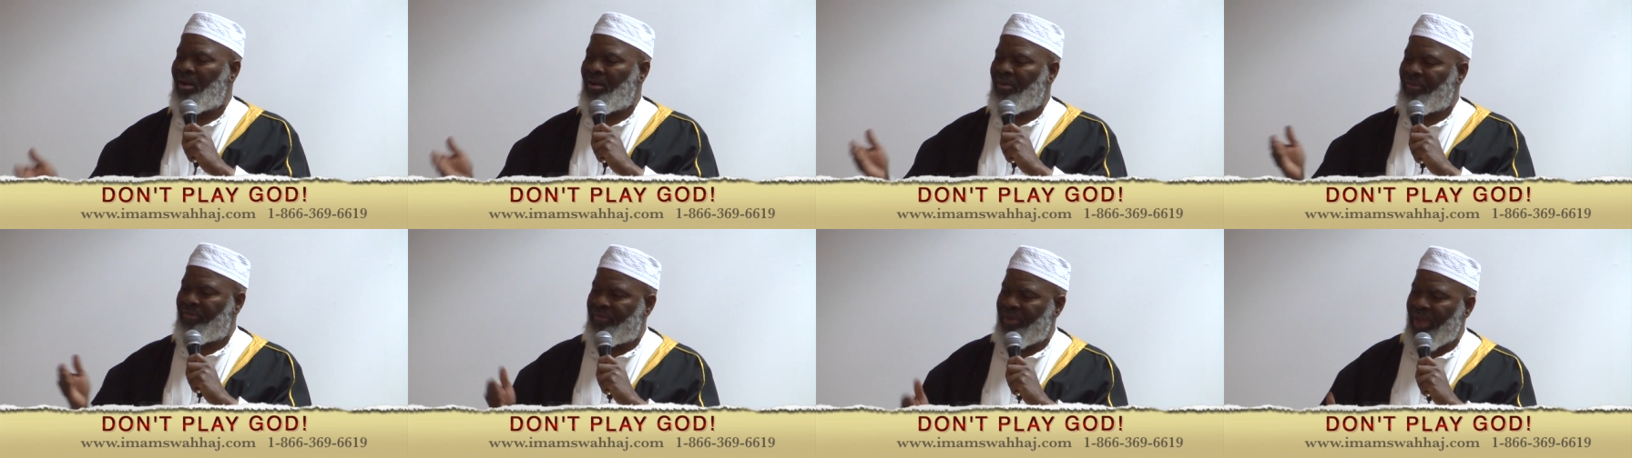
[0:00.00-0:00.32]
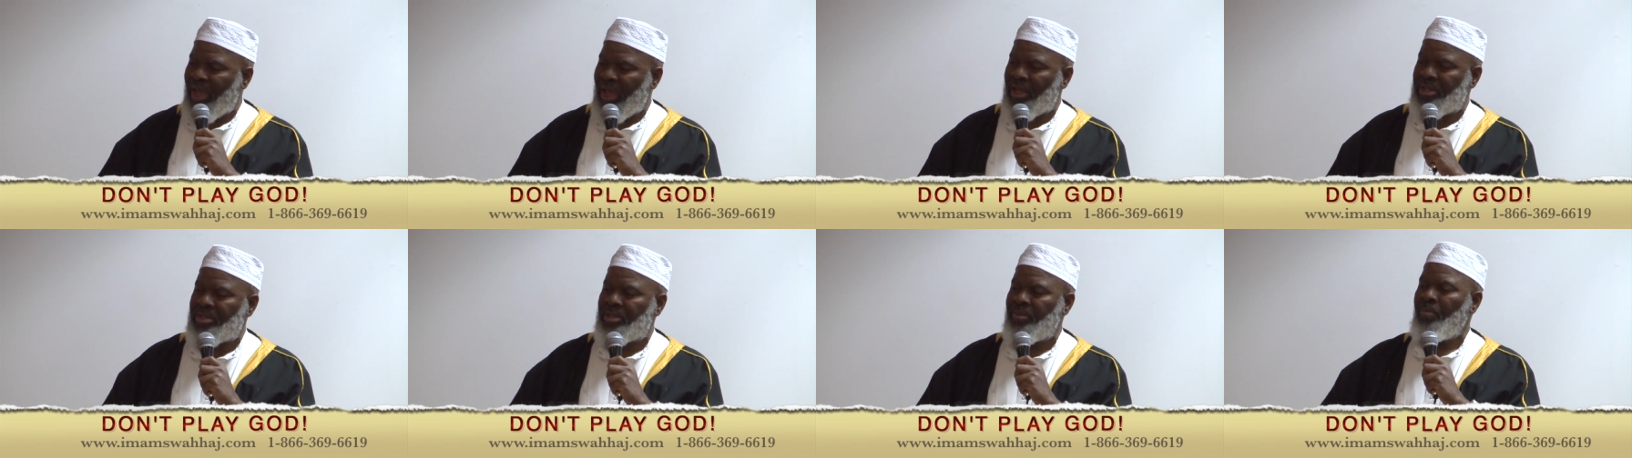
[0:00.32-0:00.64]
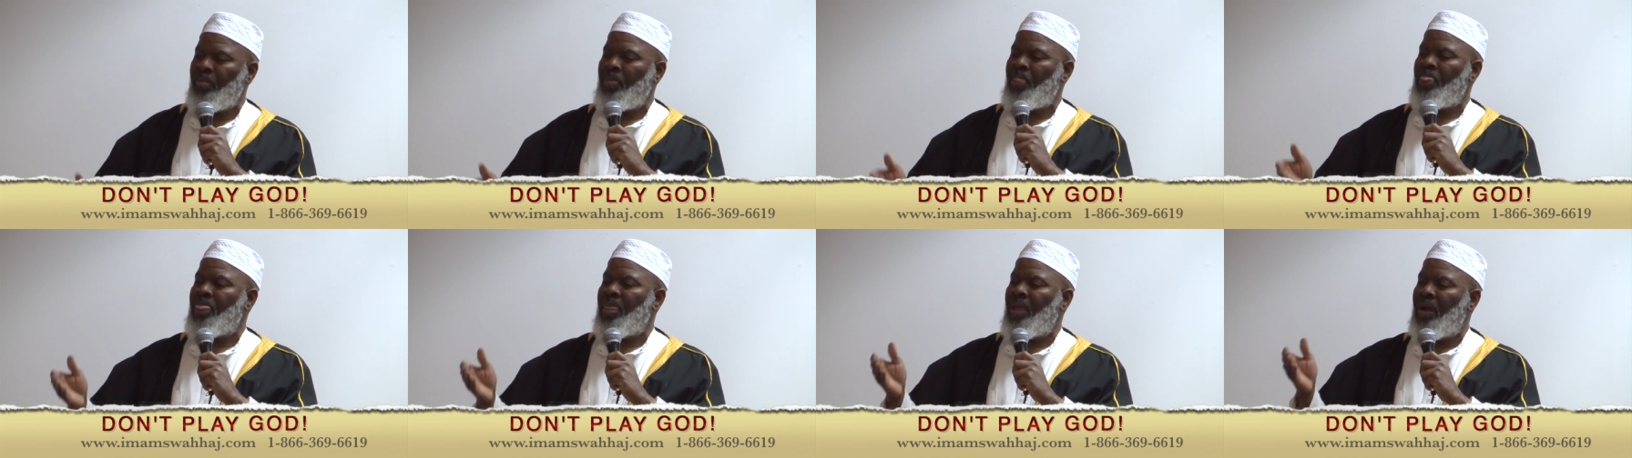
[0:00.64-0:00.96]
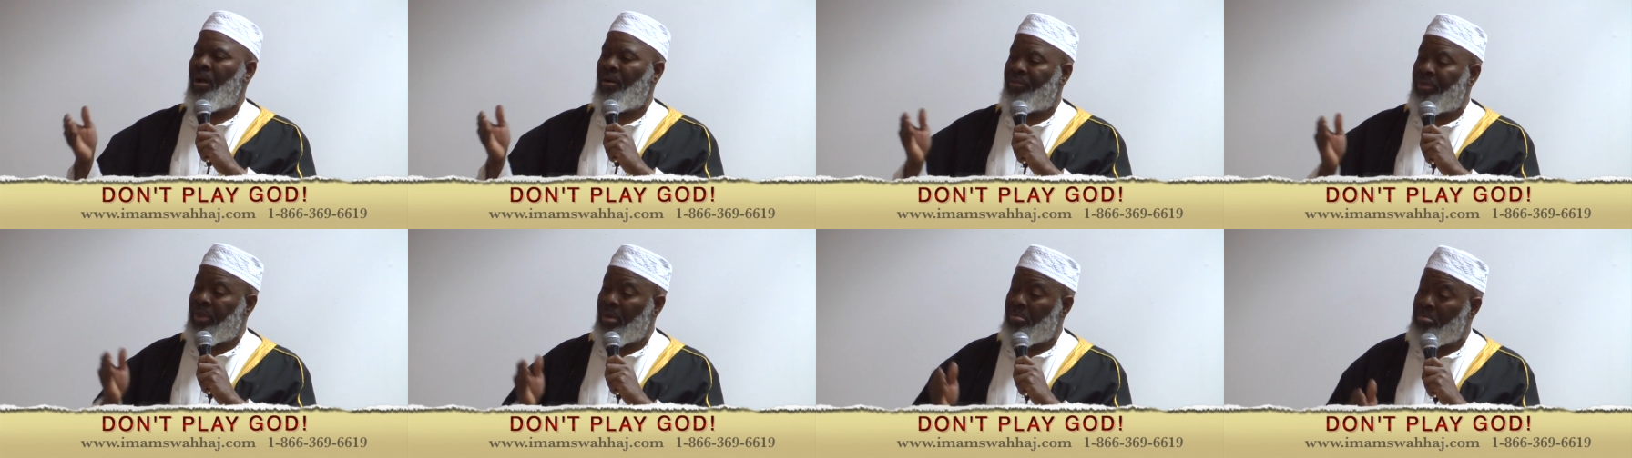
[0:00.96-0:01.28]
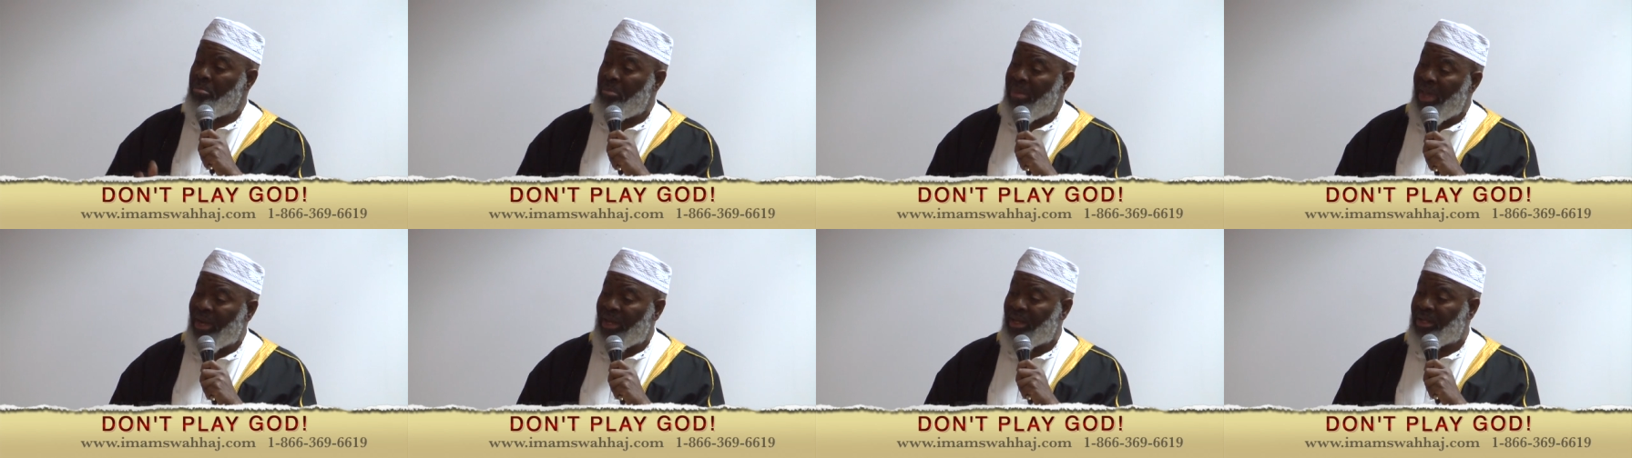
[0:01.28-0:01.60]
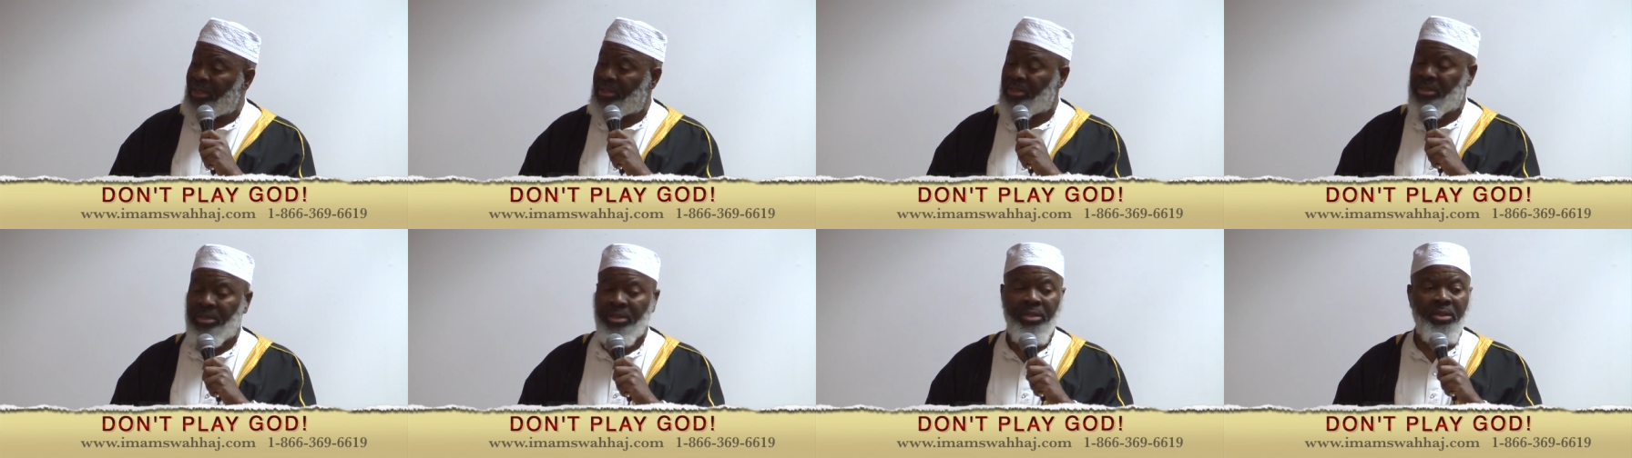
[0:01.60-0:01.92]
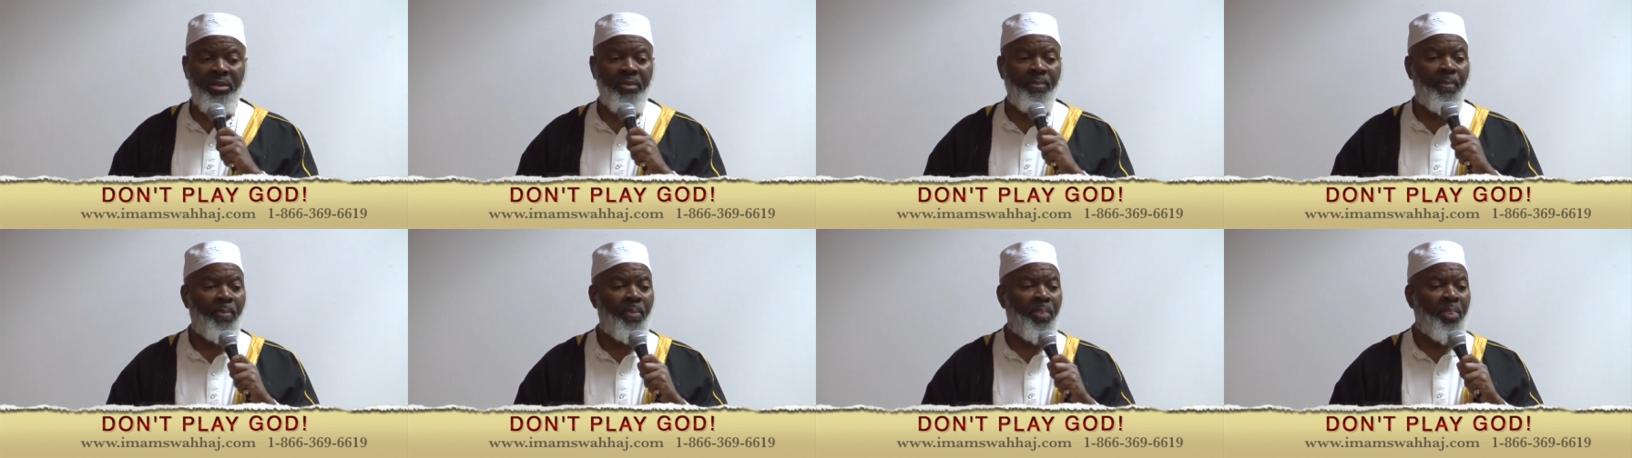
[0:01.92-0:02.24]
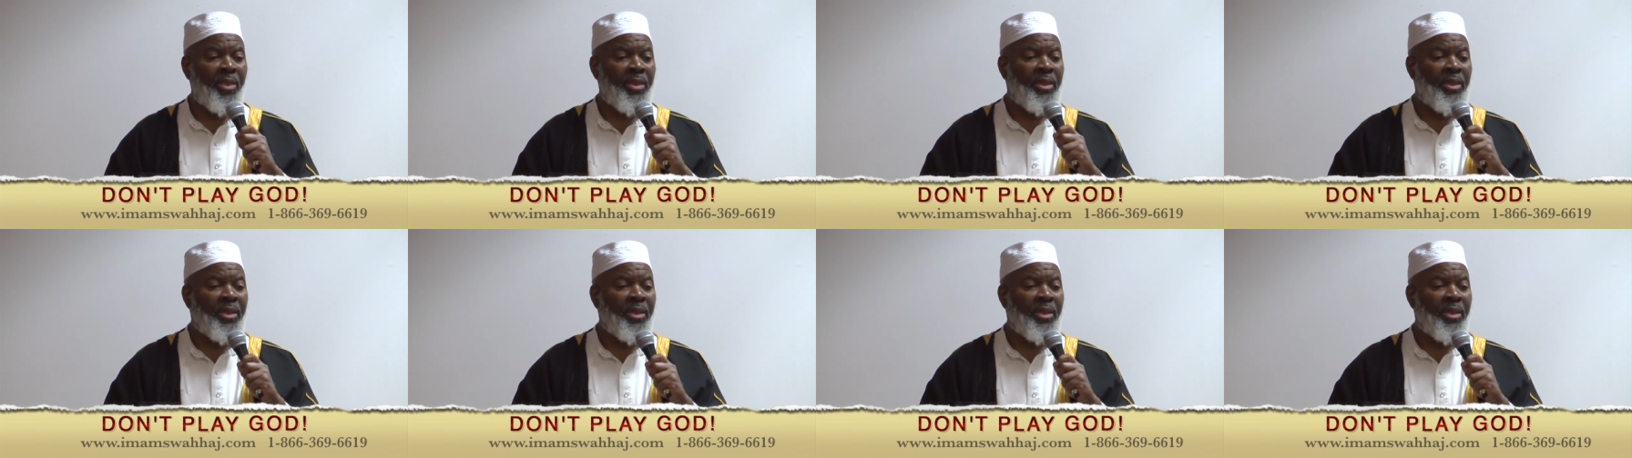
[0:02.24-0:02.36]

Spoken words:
effects of the medicine